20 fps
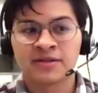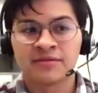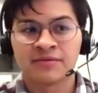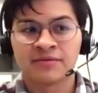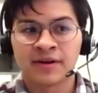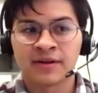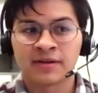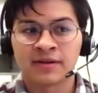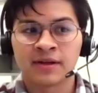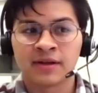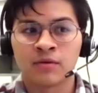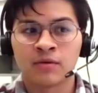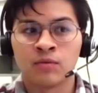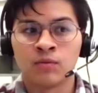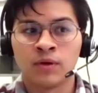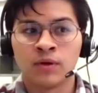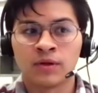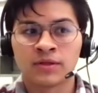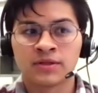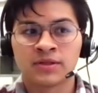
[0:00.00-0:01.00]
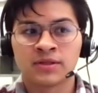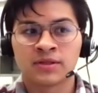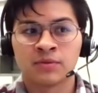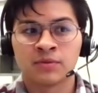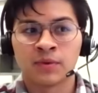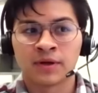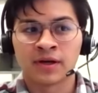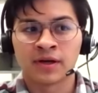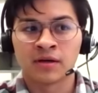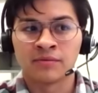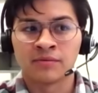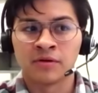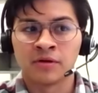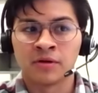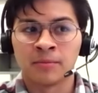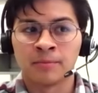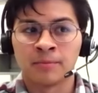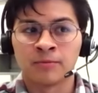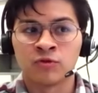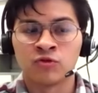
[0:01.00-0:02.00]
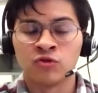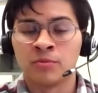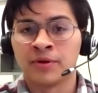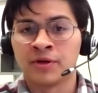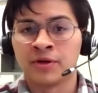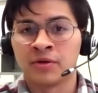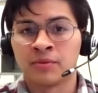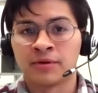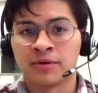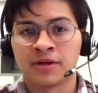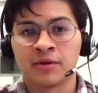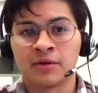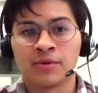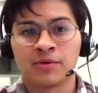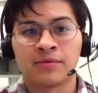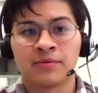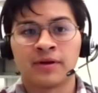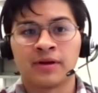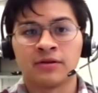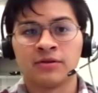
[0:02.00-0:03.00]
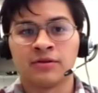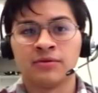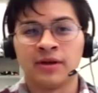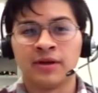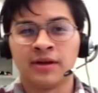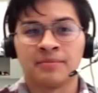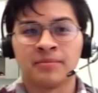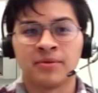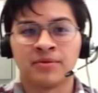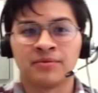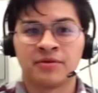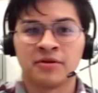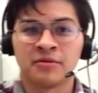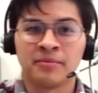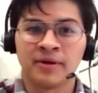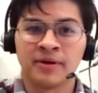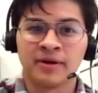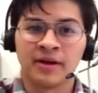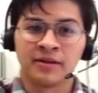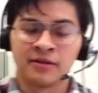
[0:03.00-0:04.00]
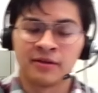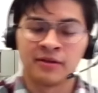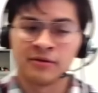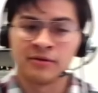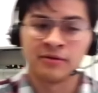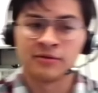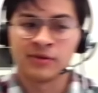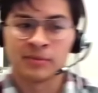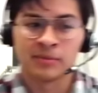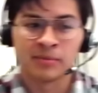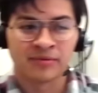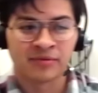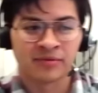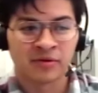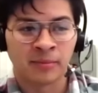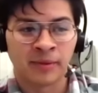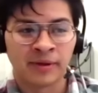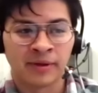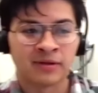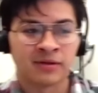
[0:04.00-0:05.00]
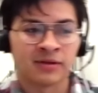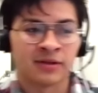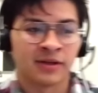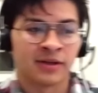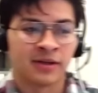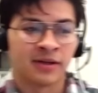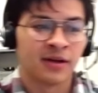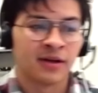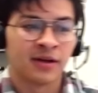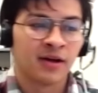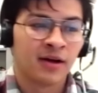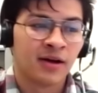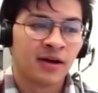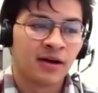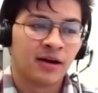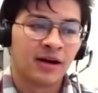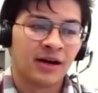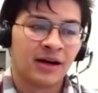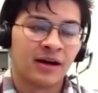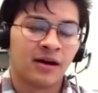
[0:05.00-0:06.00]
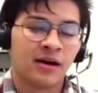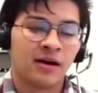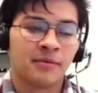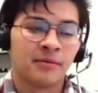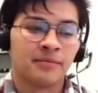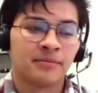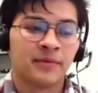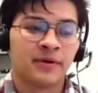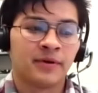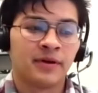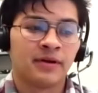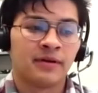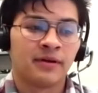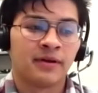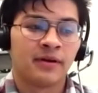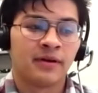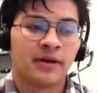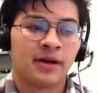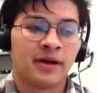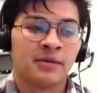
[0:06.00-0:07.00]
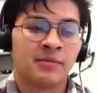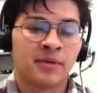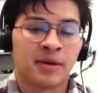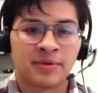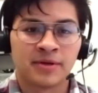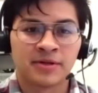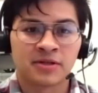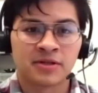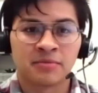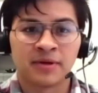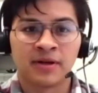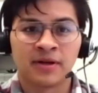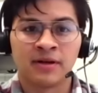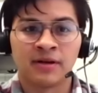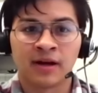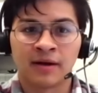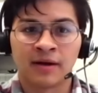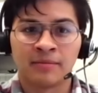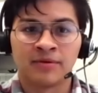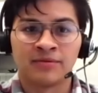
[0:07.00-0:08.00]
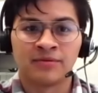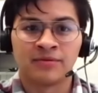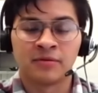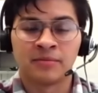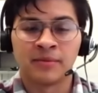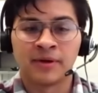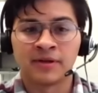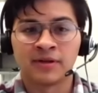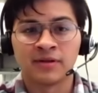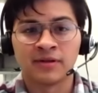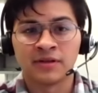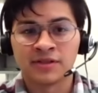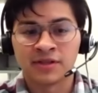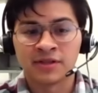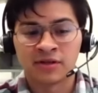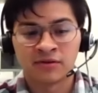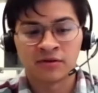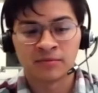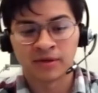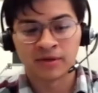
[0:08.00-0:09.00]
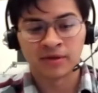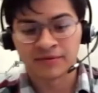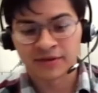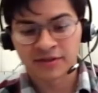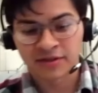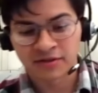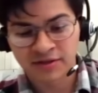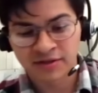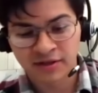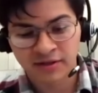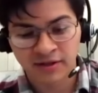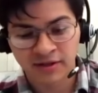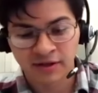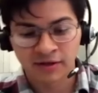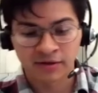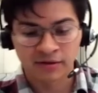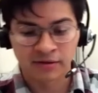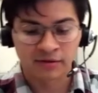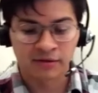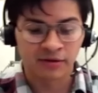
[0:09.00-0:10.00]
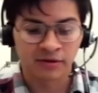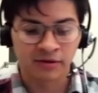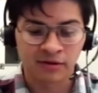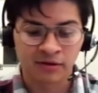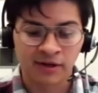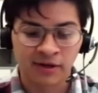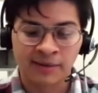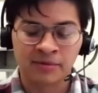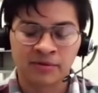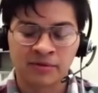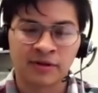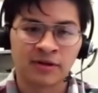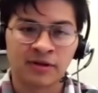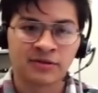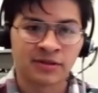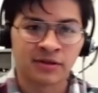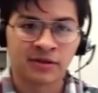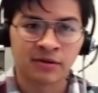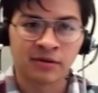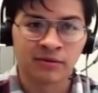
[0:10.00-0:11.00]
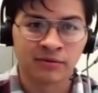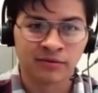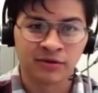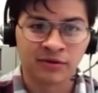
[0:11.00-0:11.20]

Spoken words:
the fact, like, what kind of group are you working with, right? Do they prefer EndNote? Do they prefer Mendeley? In my personal opinion, I prefer Mendeley in general. But if it turns out that your collaborators are all